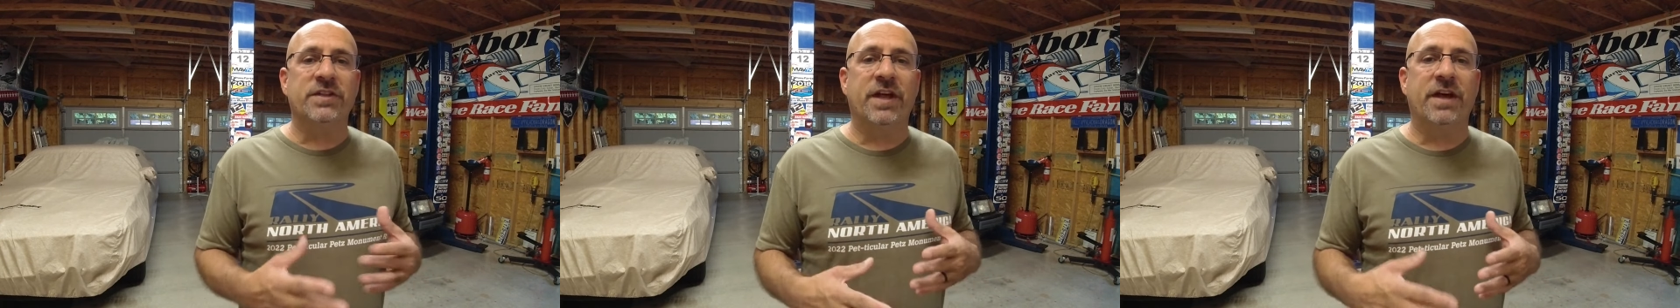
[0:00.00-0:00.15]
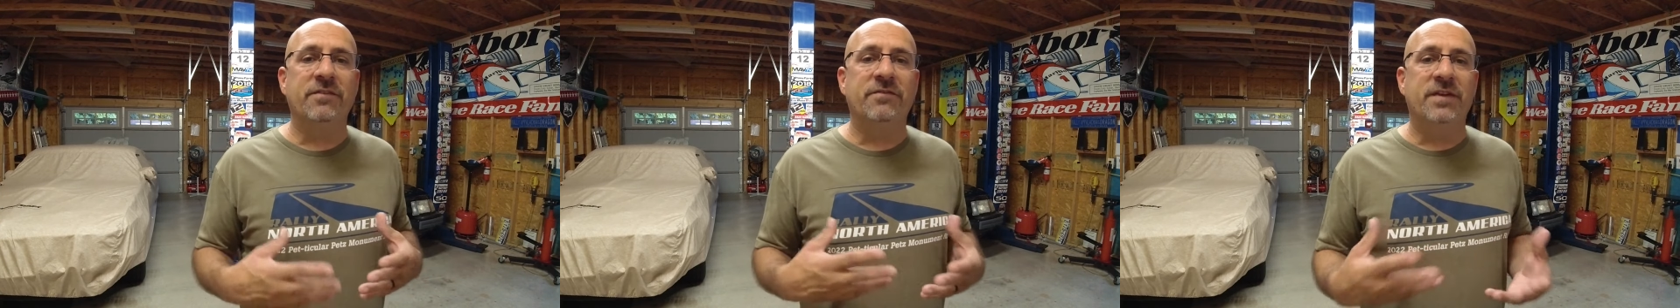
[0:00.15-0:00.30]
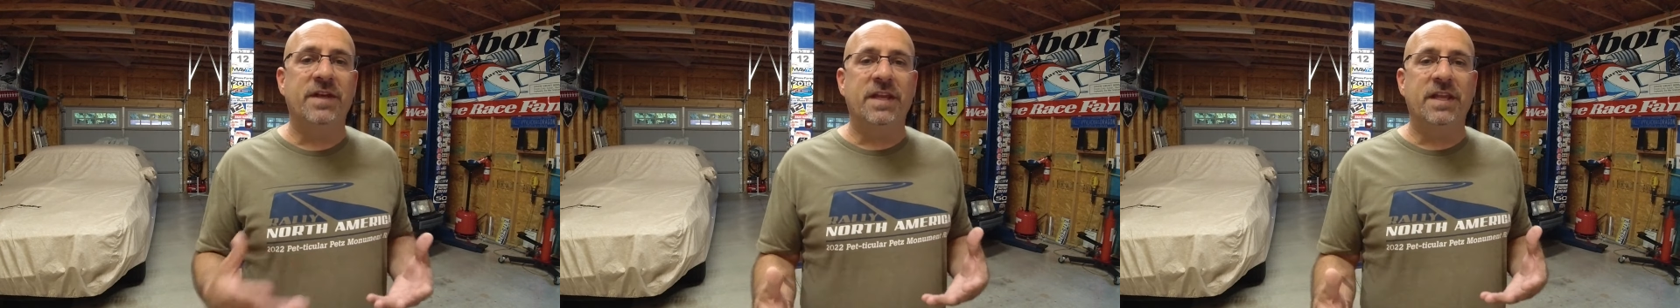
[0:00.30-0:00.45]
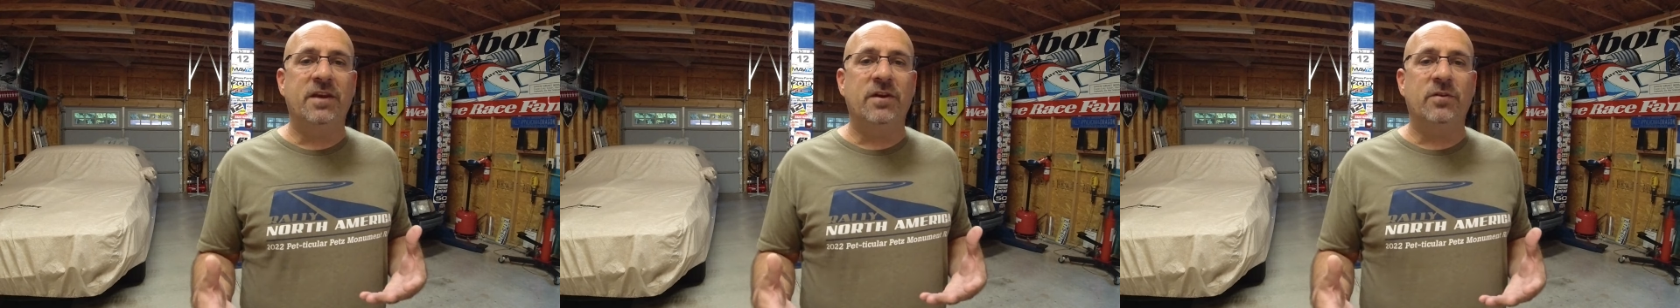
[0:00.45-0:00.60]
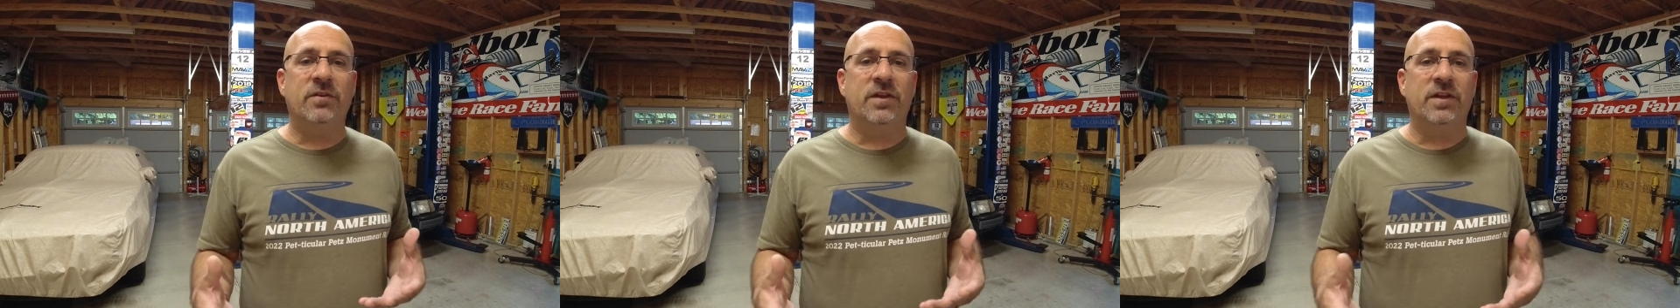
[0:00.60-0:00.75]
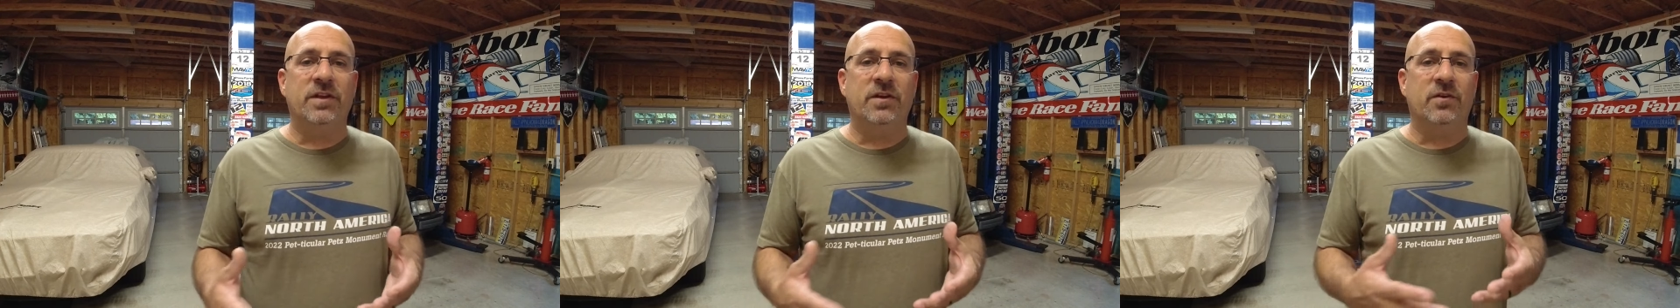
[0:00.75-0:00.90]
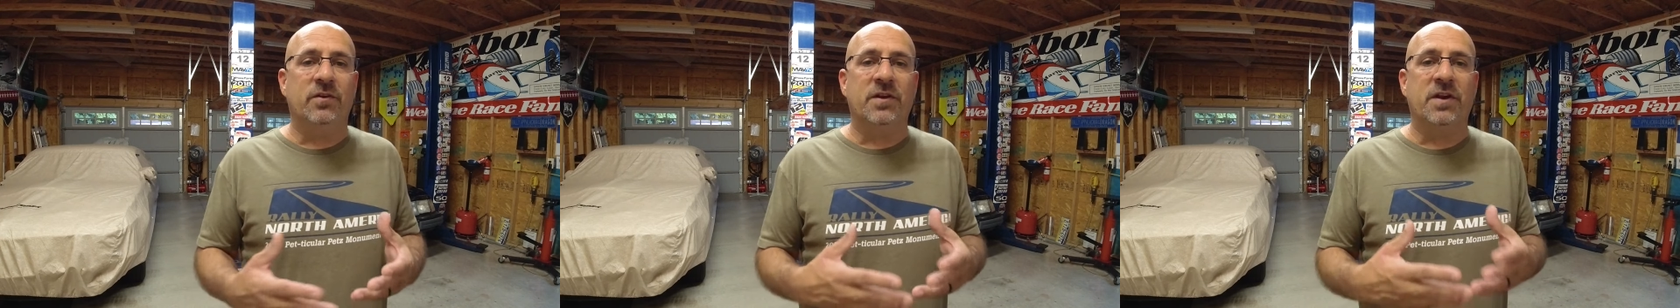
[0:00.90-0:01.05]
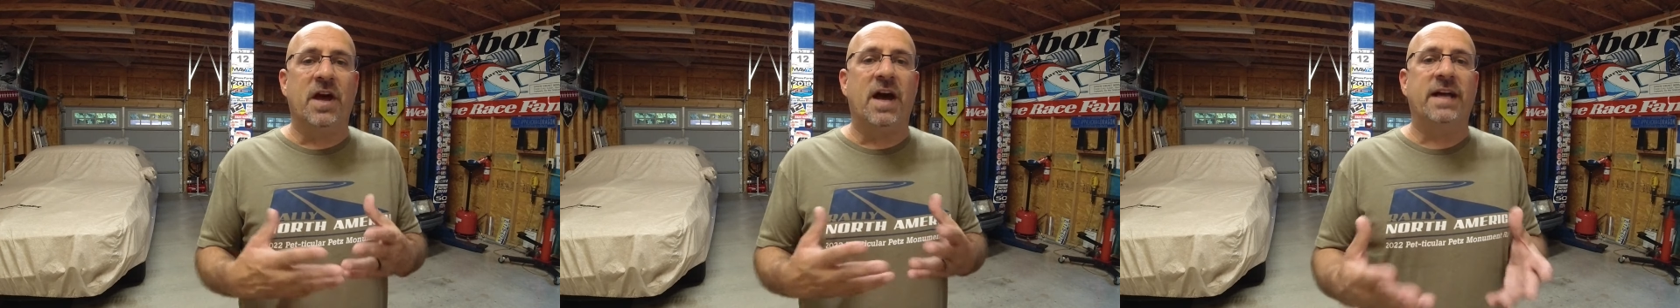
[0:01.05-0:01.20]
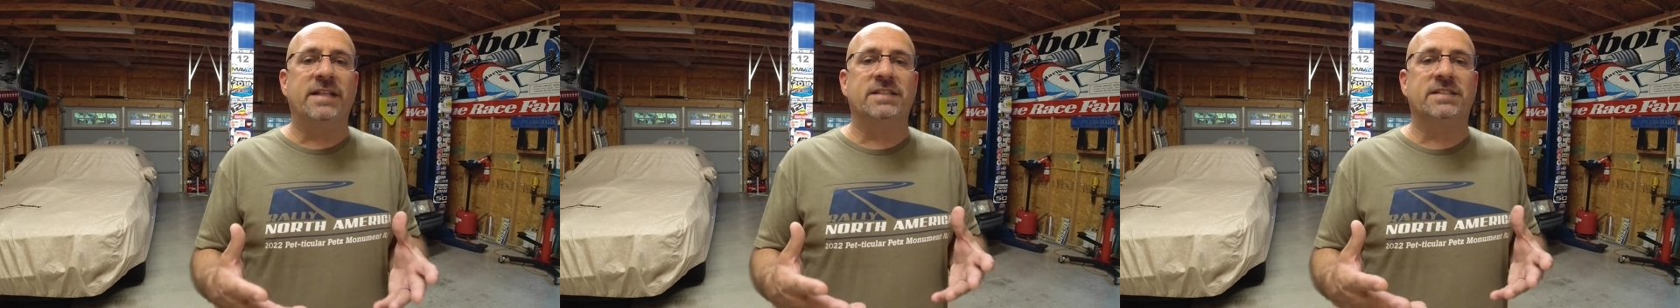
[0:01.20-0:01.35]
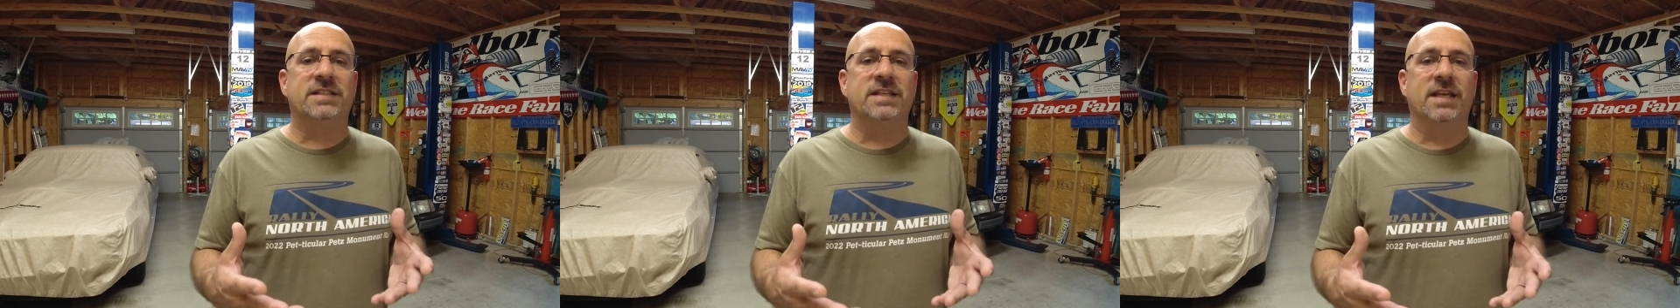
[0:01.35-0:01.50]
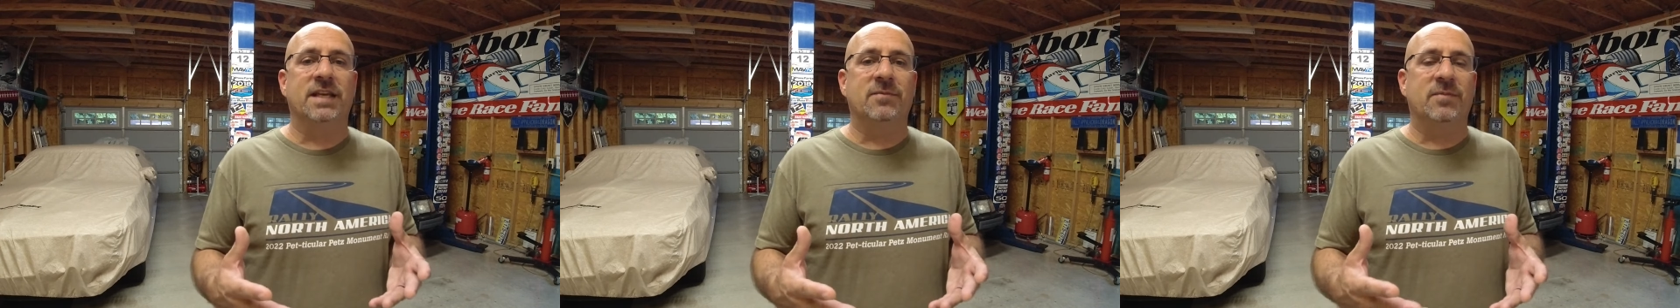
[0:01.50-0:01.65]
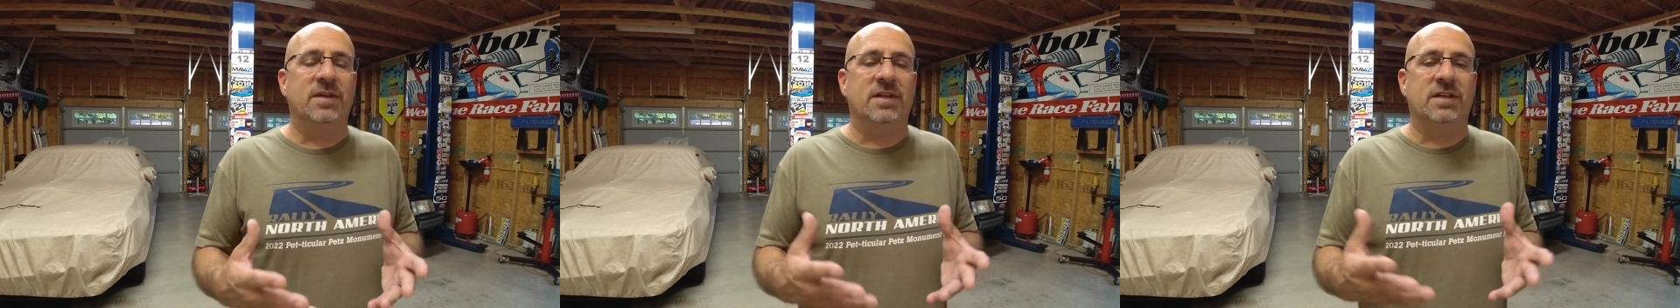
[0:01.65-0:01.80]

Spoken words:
that I video that you're not seeing